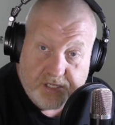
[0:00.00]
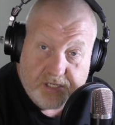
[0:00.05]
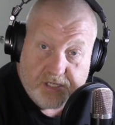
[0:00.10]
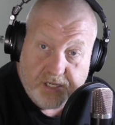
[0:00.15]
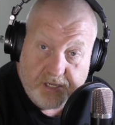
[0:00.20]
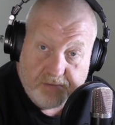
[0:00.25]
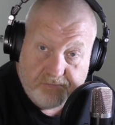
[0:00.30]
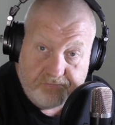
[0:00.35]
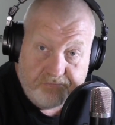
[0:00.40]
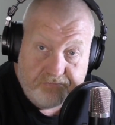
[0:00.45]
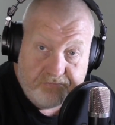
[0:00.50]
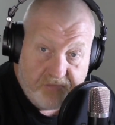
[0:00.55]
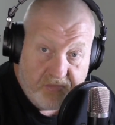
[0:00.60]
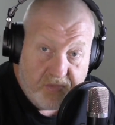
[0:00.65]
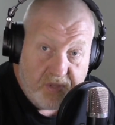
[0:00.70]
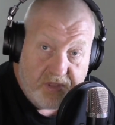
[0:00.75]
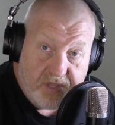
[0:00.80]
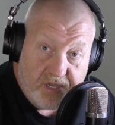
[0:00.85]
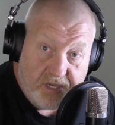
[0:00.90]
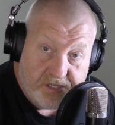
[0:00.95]
sent
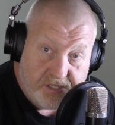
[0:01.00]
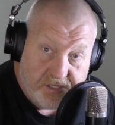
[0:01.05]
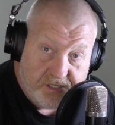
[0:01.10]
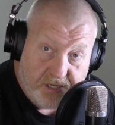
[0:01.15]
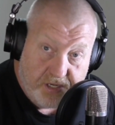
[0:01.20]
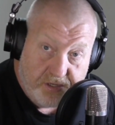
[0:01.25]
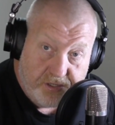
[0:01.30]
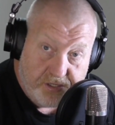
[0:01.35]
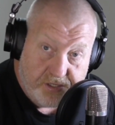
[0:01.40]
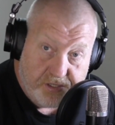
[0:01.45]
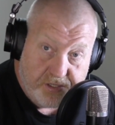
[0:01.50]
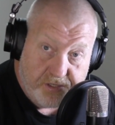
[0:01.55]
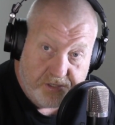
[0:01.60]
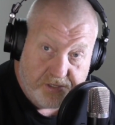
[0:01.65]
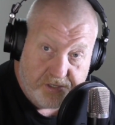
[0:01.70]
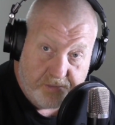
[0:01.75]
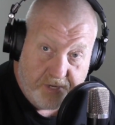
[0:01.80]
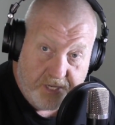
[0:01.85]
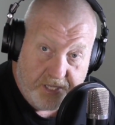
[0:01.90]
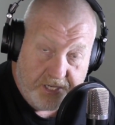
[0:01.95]
1,000 soldiers to
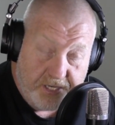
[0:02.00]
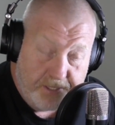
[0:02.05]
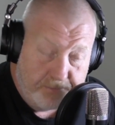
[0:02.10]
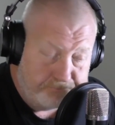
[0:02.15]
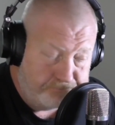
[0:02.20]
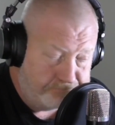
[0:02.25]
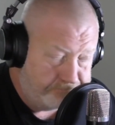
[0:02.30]
Somalia.